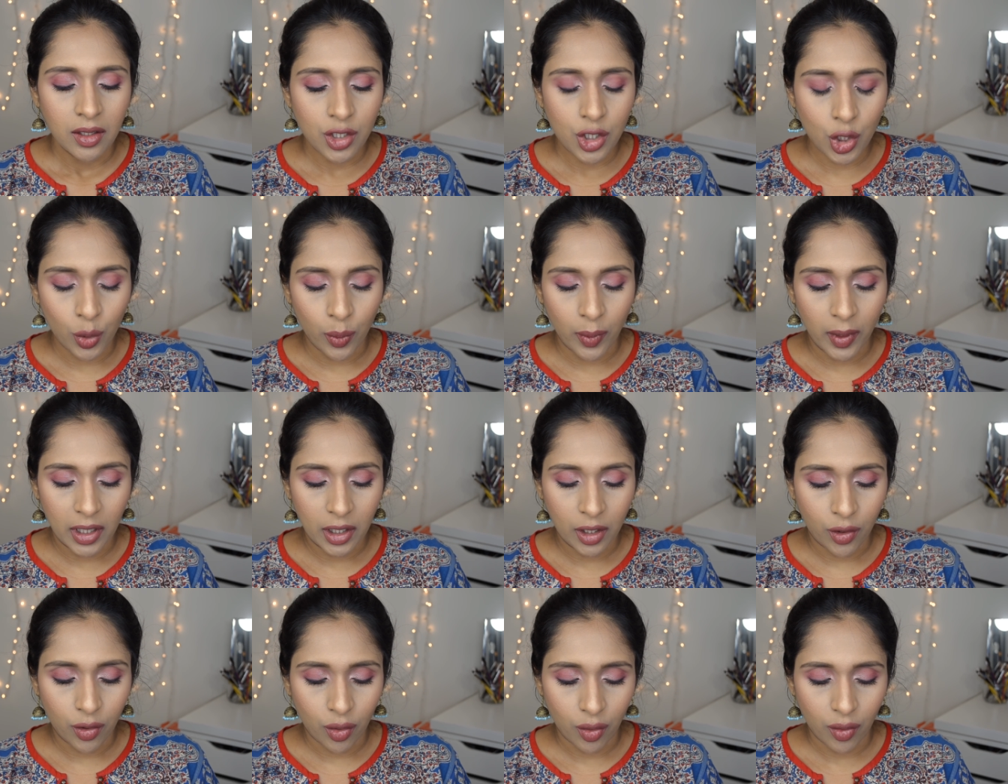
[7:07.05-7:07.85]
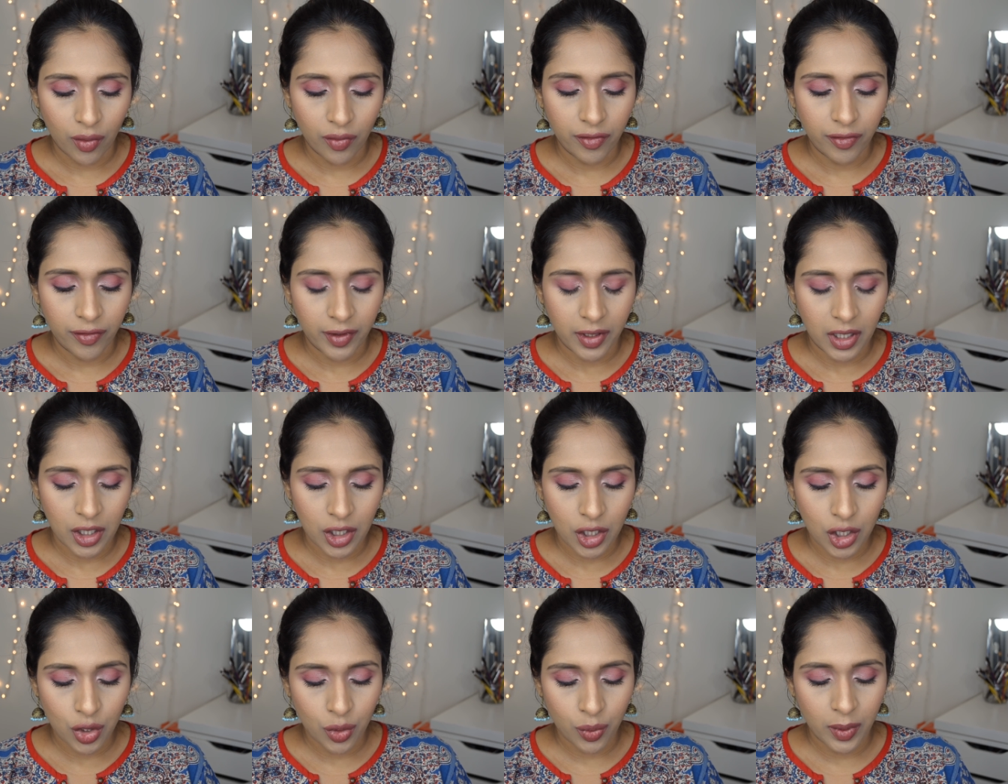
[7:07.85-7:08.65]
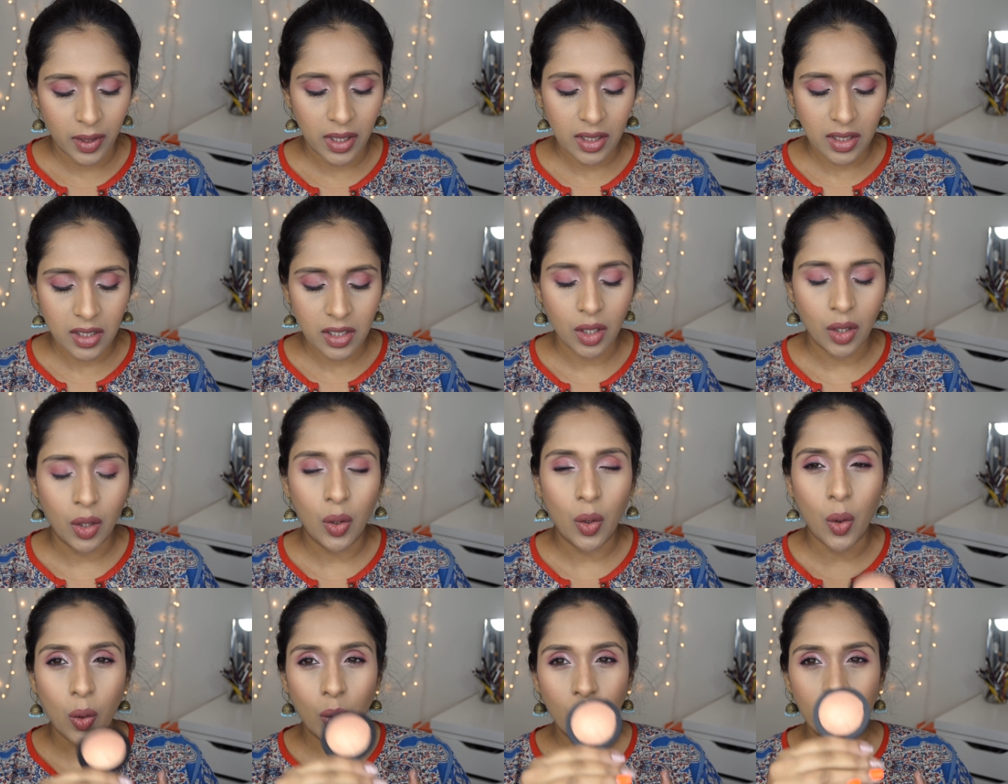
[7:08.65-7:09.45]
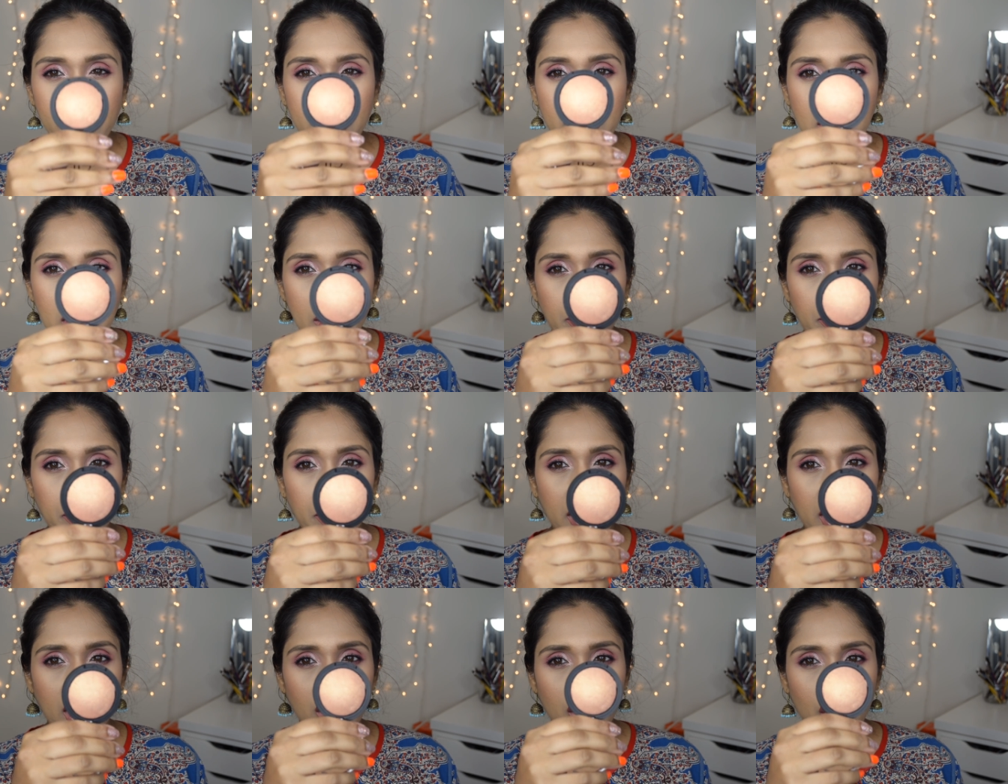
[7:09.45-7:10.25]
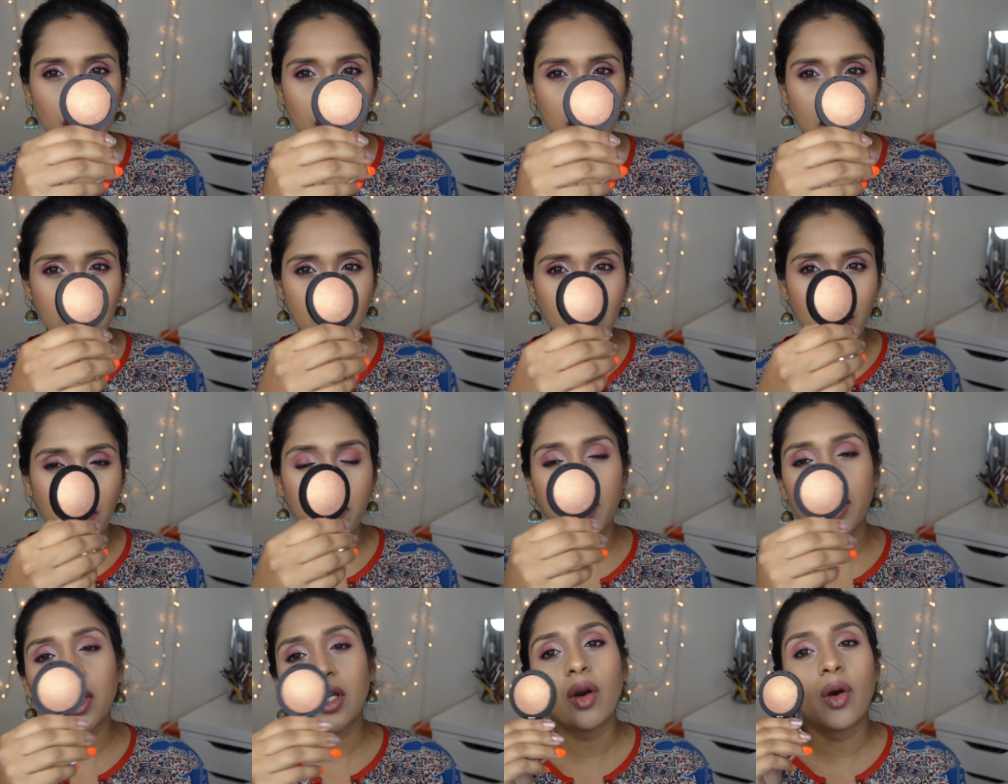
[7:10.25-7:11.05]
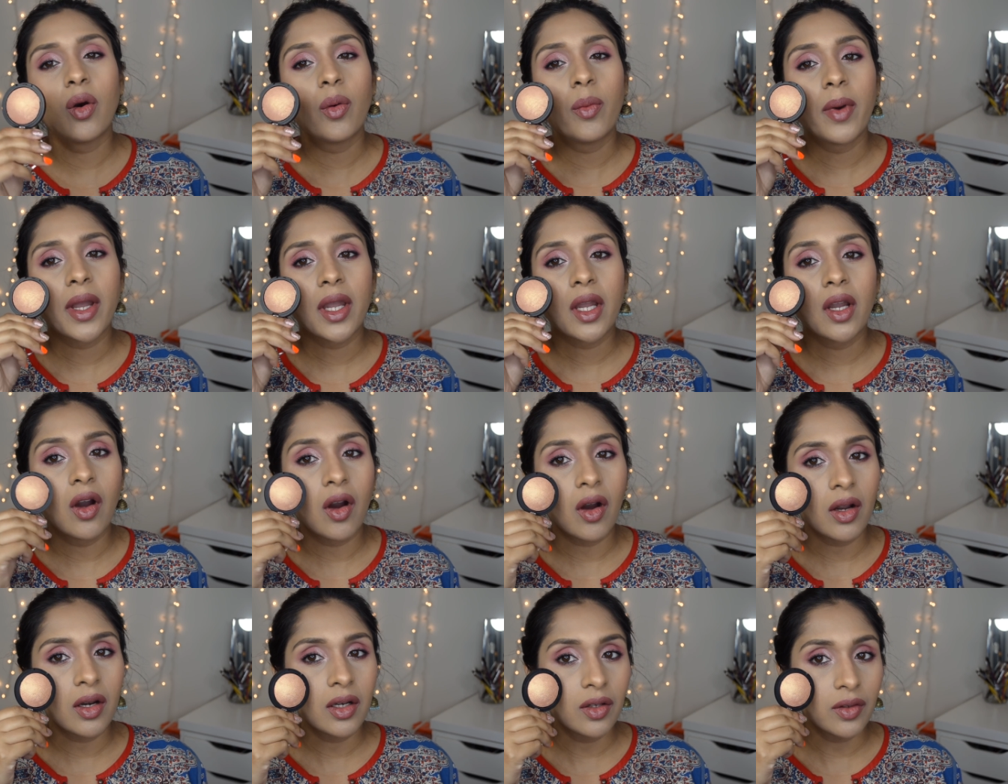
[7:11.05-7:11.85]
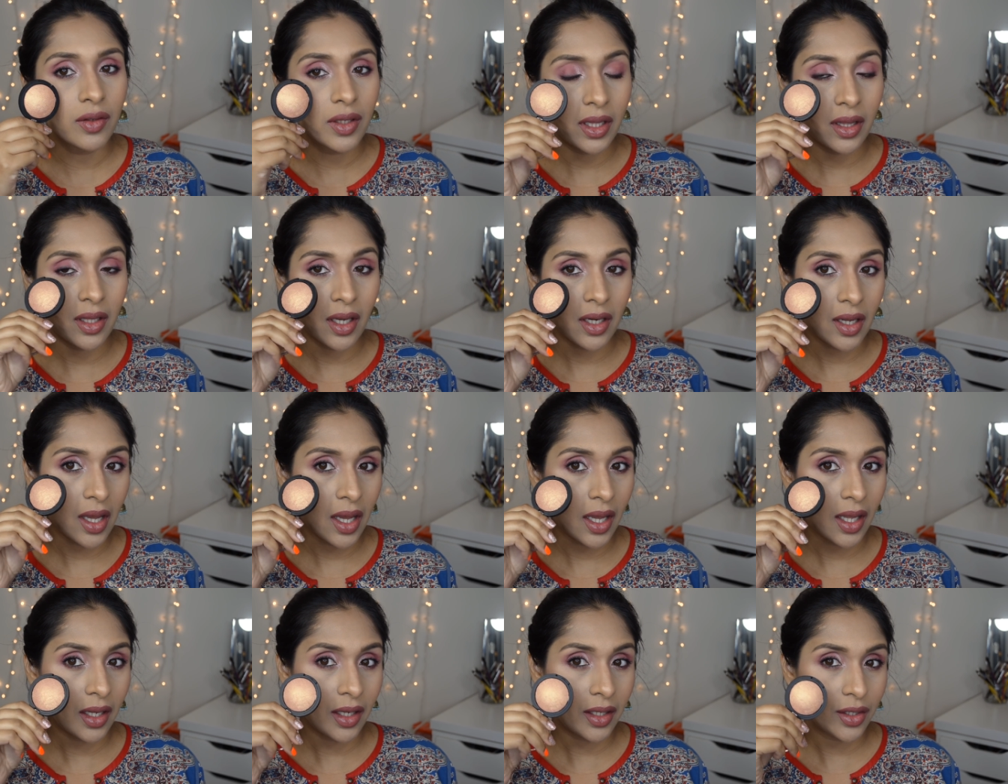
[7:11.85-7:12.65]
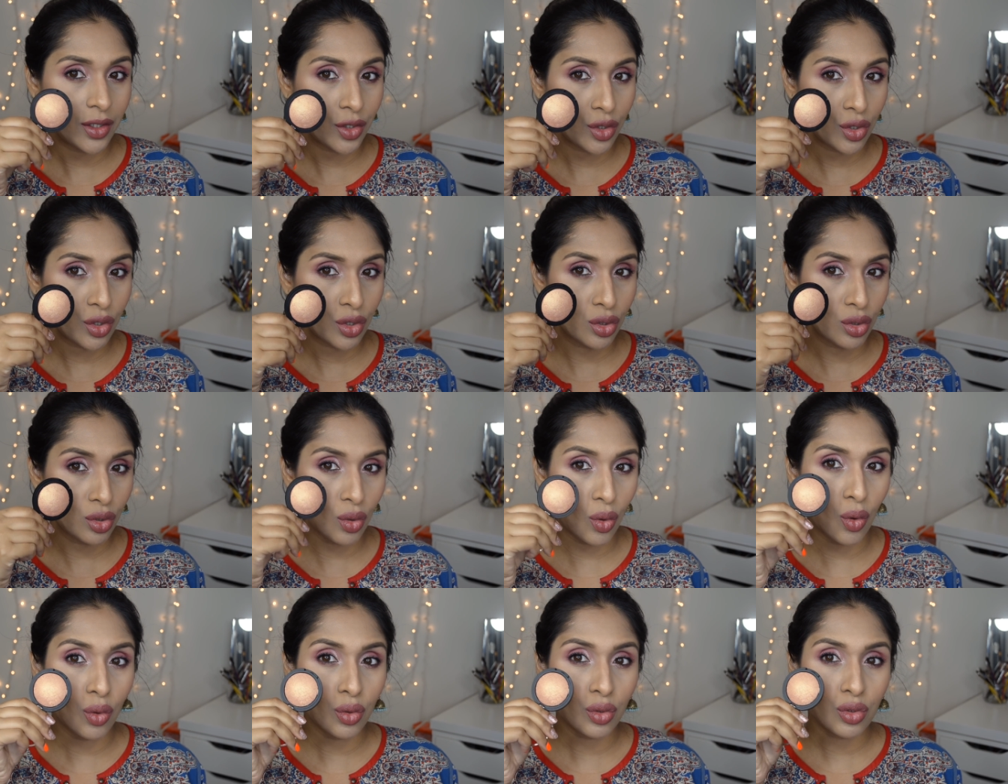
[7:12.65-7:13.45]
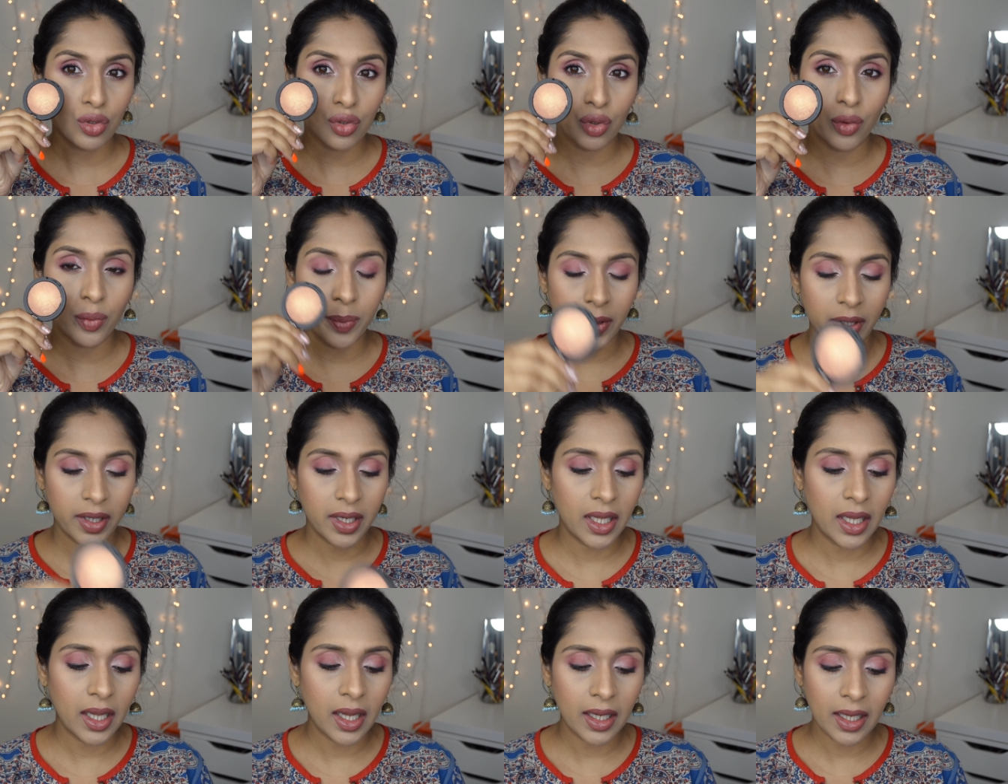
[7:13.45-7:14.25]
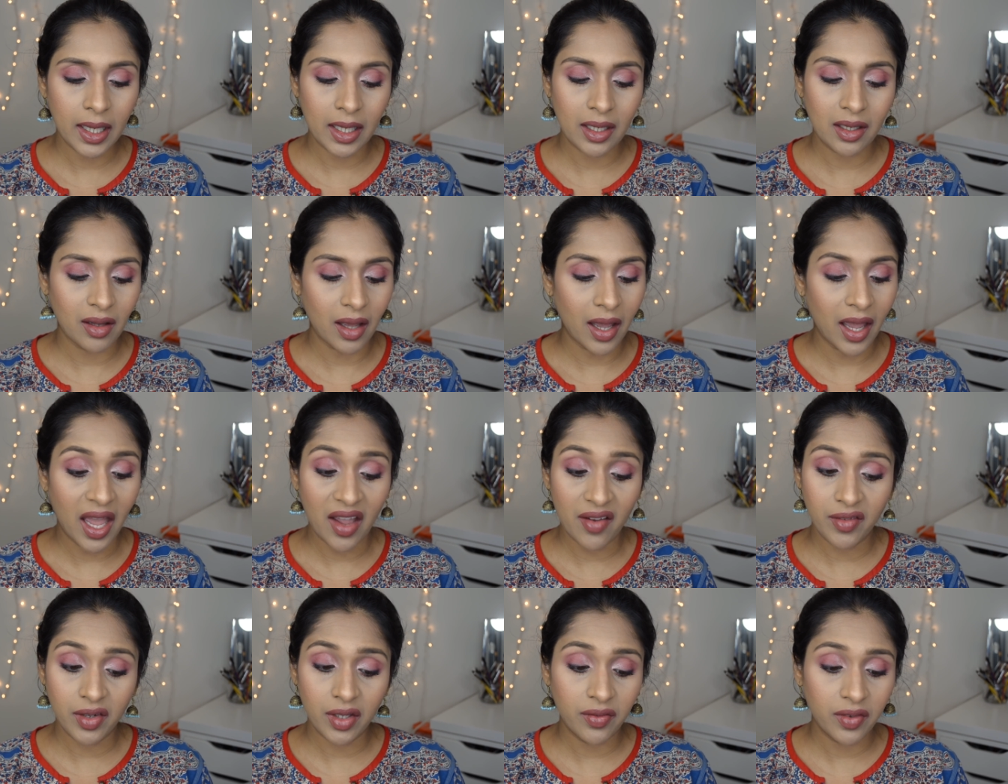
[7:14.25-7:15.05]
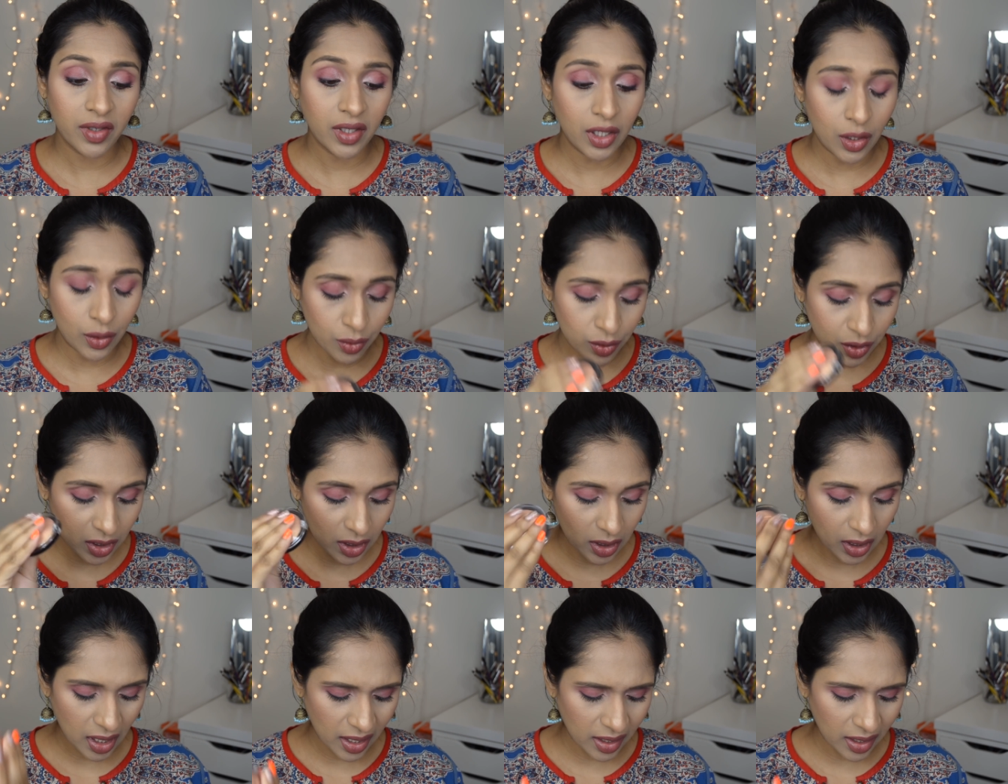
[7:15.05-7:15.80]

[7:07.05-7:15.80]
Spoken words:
dual chrome finish to it. It's a goldy peachy, I mean, oh my god, look at that highlighter. So pretty. Again, I haven't even used it.